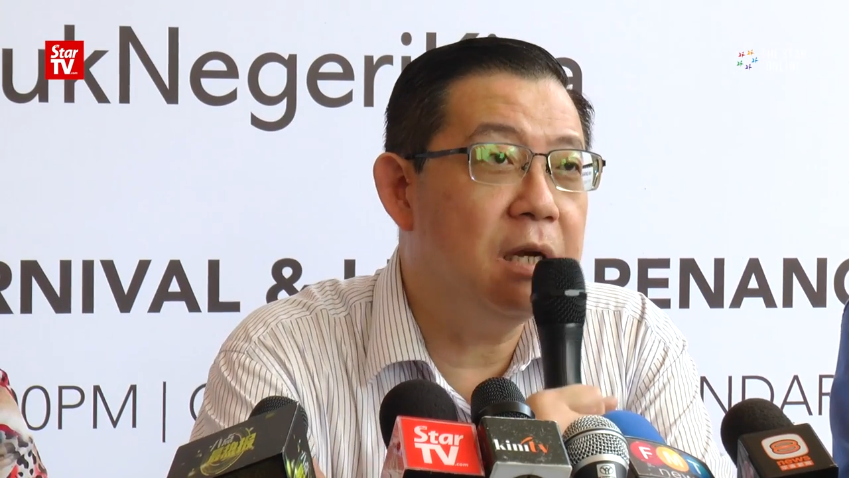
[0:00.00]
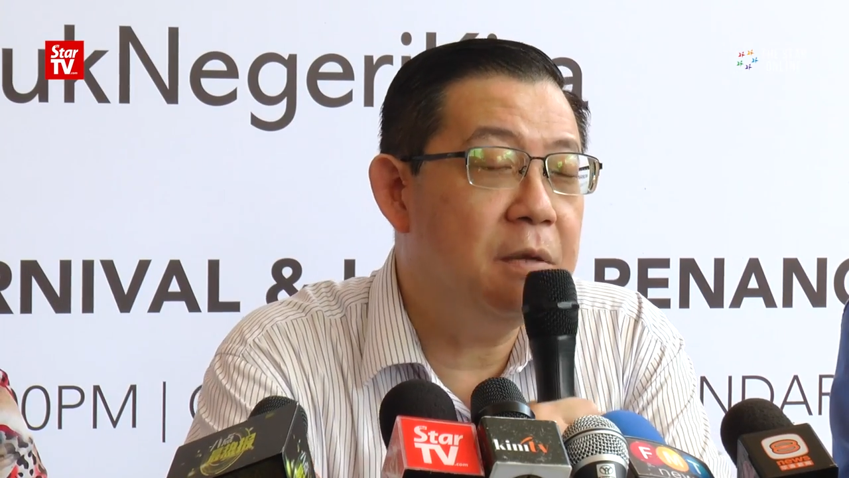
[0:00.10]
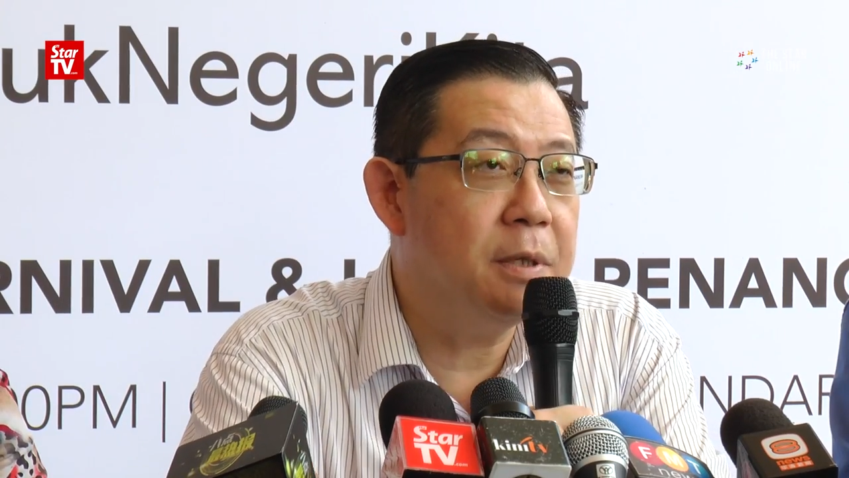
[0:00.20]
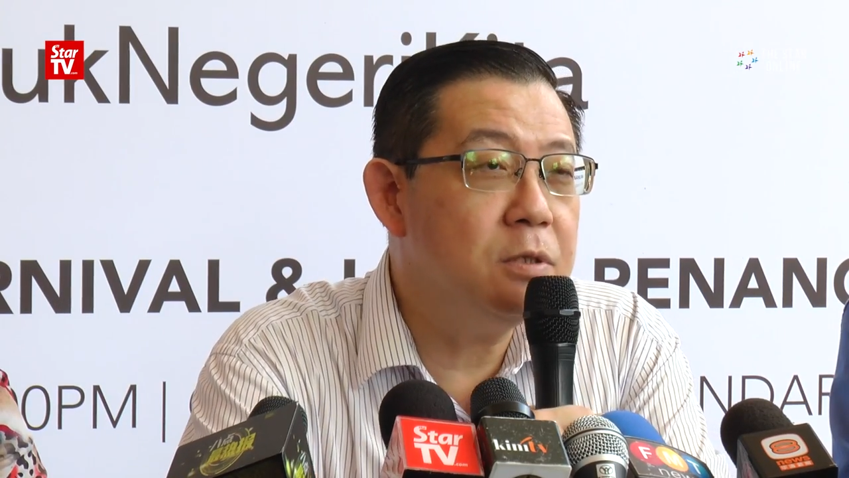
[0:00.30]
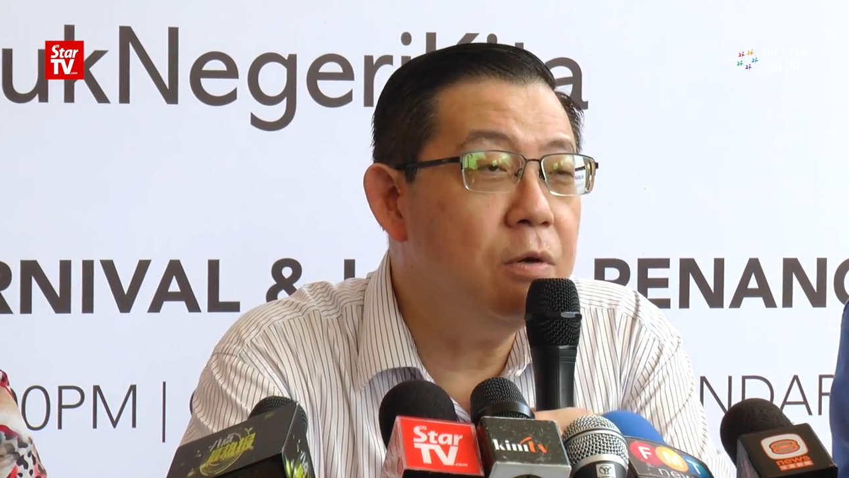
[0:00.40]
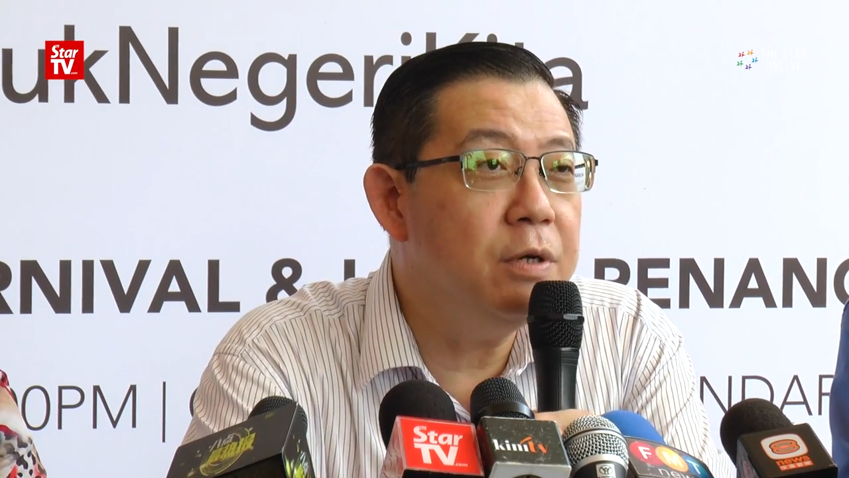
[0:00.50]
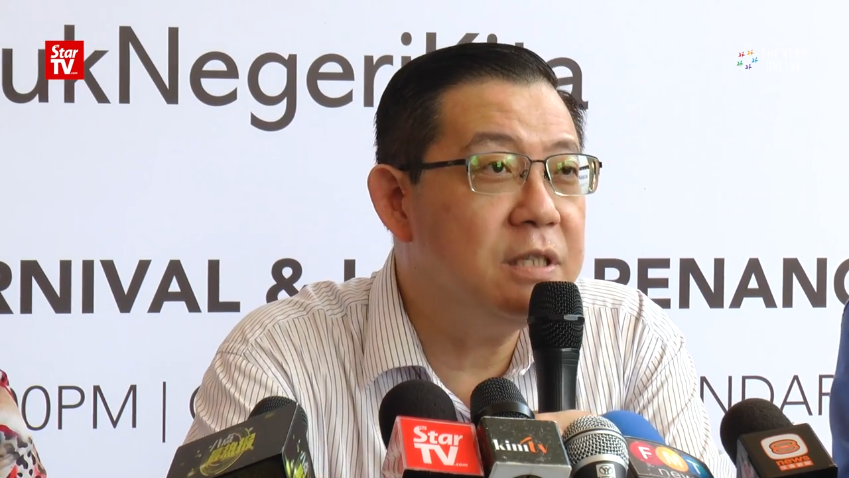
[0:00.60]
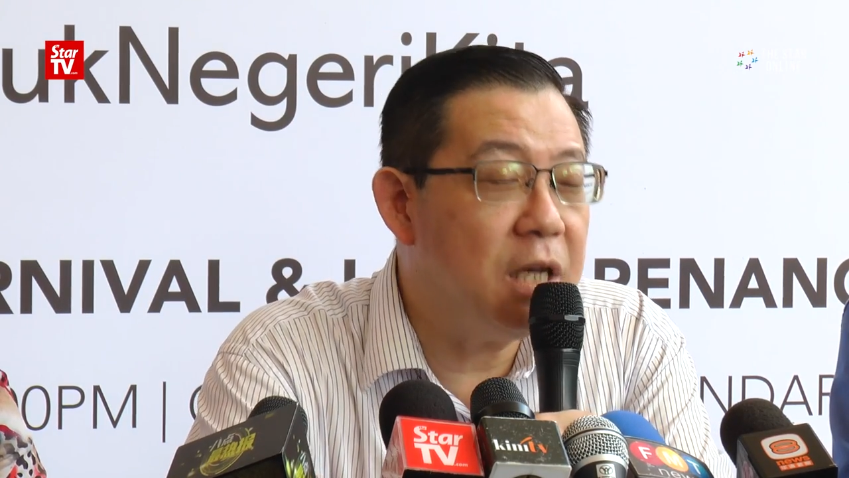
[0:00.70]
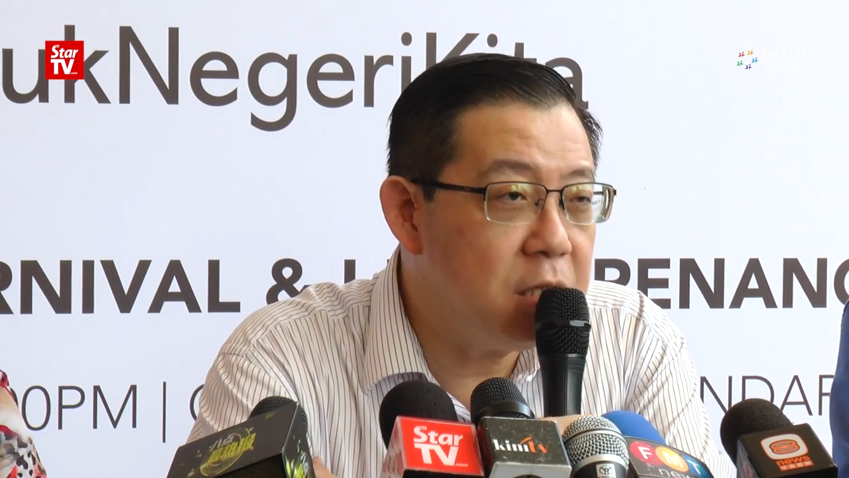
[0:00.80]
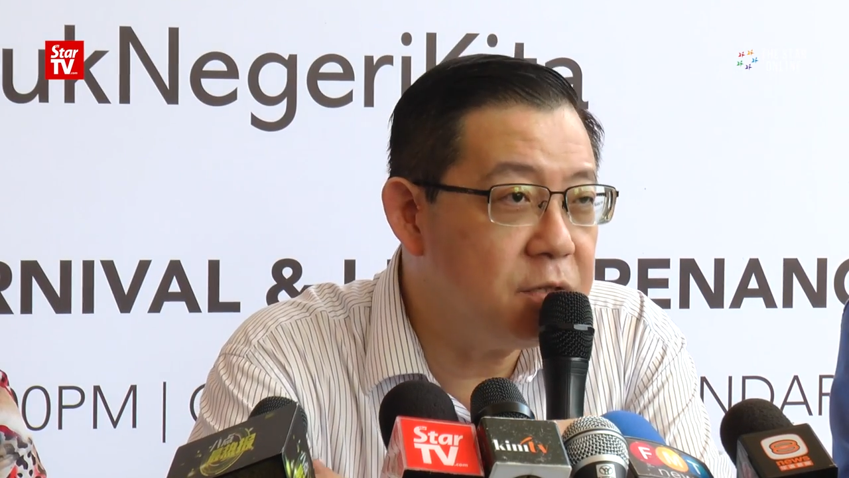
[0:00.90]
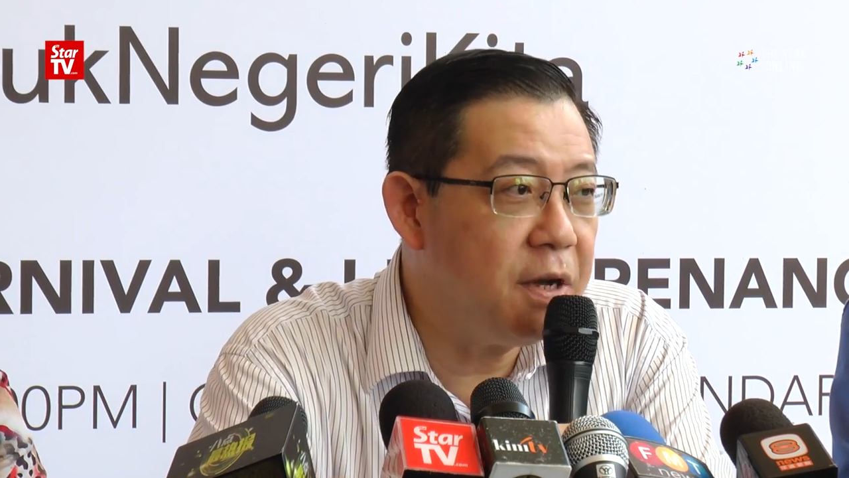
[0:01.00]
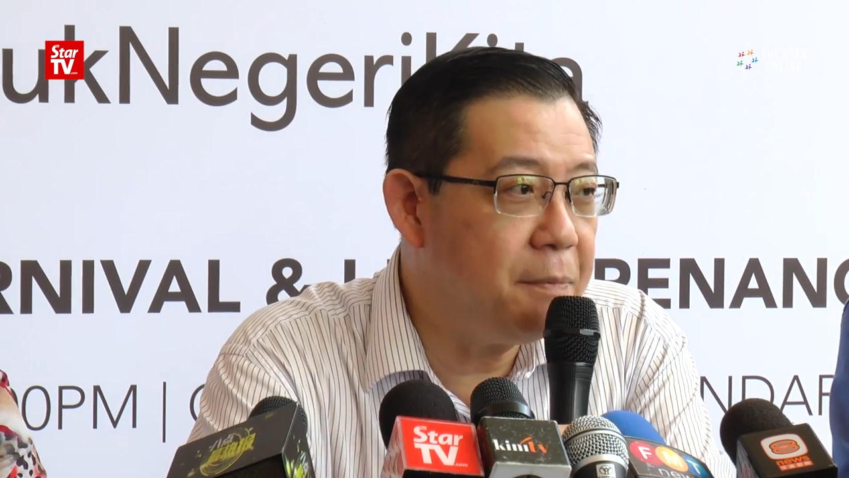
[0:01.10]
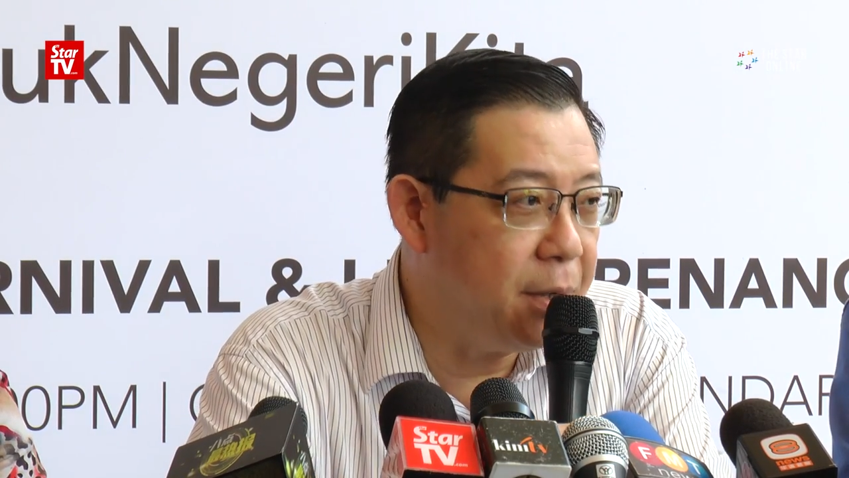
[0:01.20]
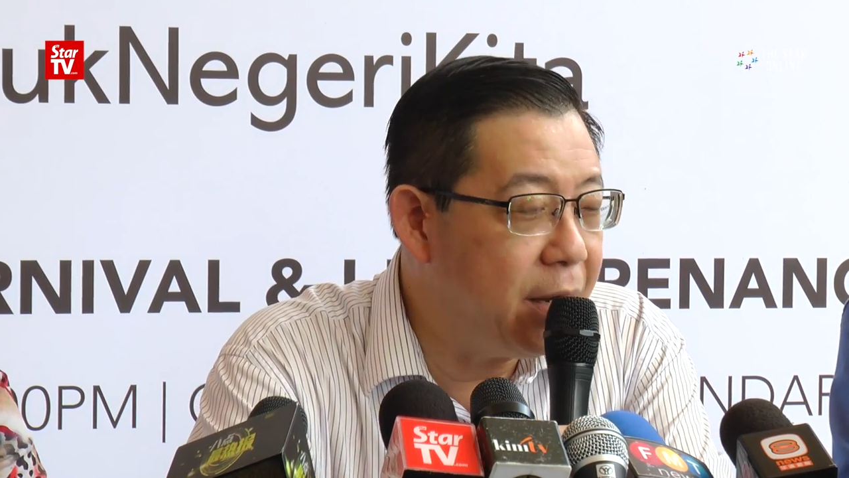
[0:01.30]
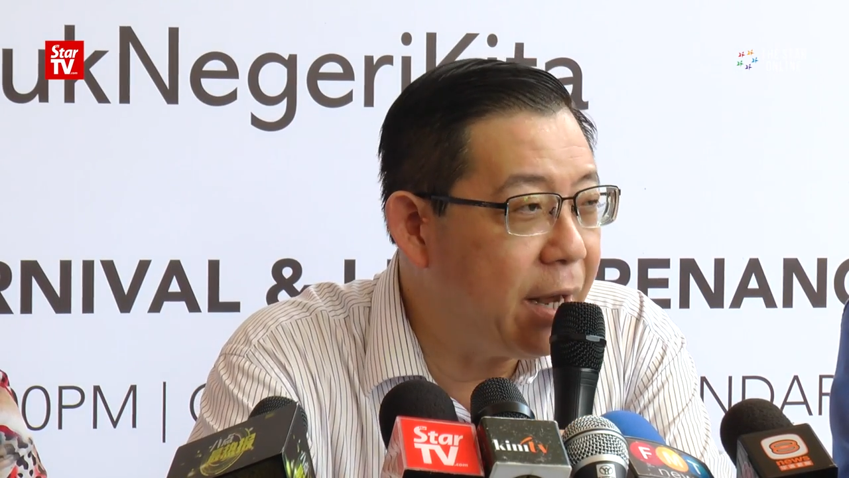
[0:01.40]
that he must not only satisfy
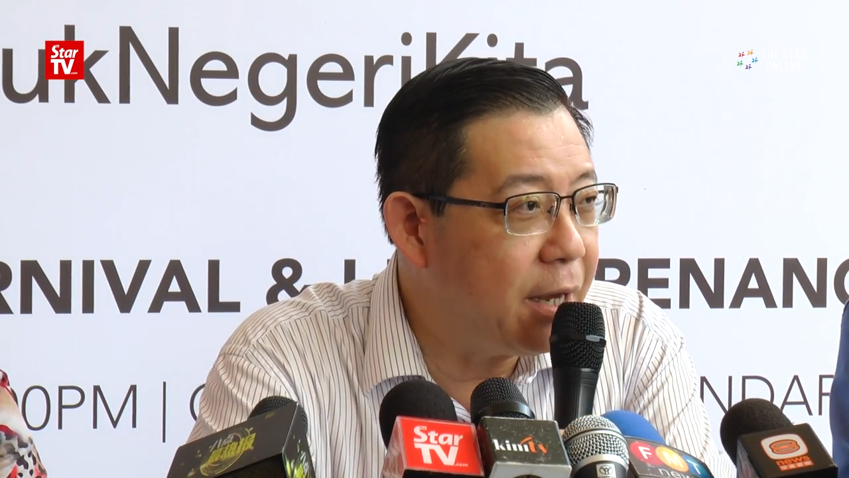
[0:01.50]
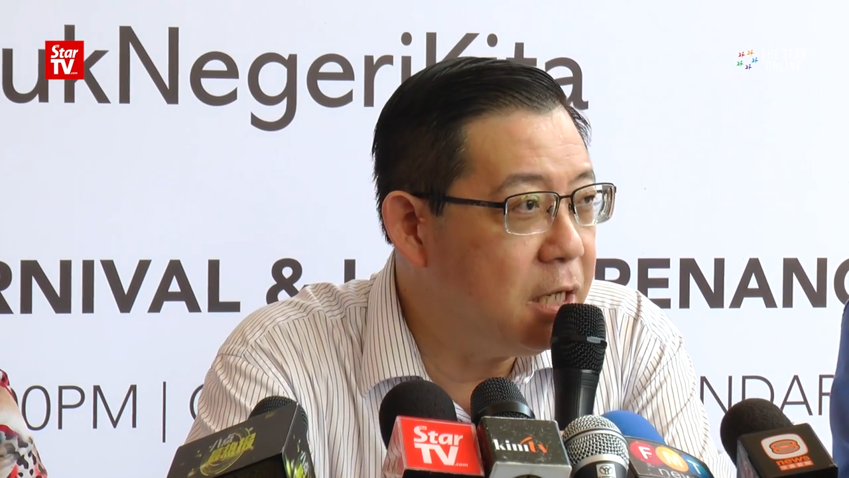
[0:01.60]
Penang,